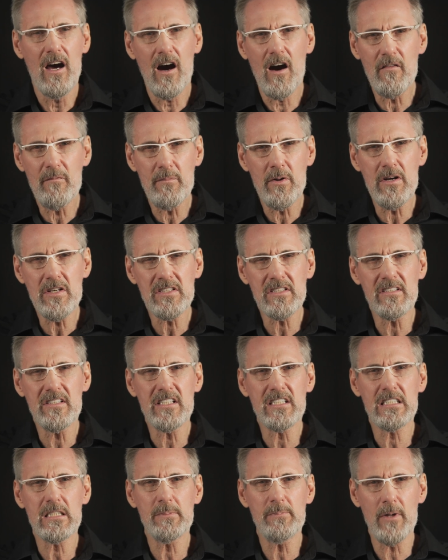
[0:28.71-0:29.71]
I've personally
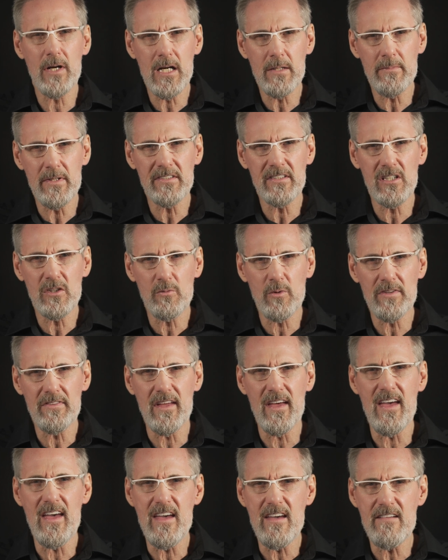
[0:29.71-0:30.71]
experimented
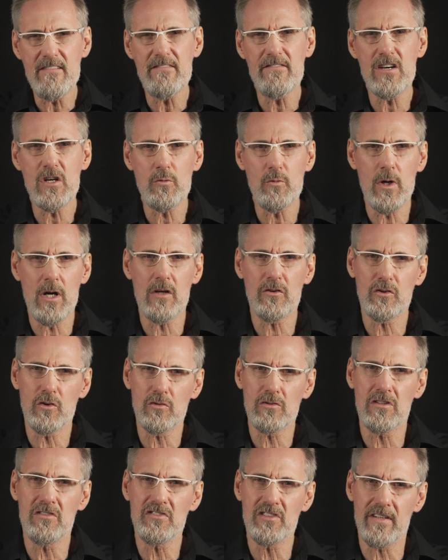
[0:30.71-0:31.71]
with every
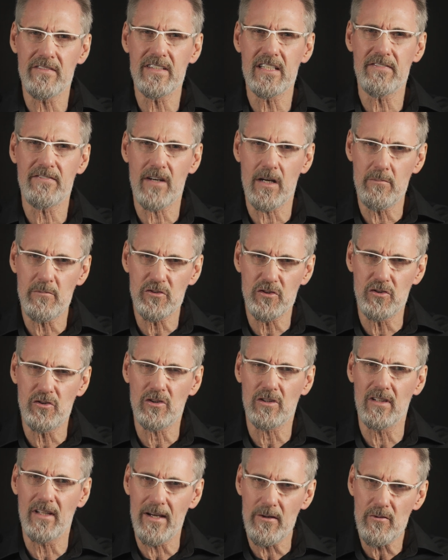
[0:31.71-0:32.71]
well-known longevity
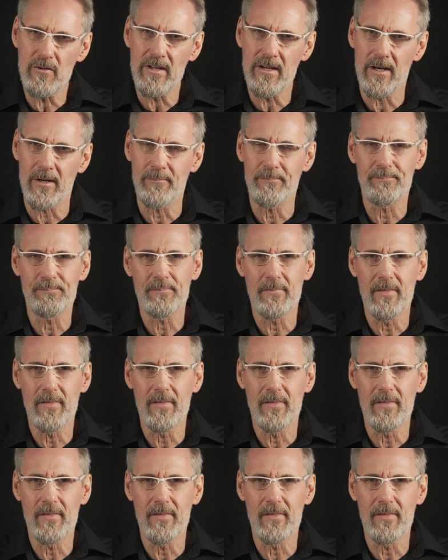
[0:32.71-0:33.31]
pharmaceutical out there,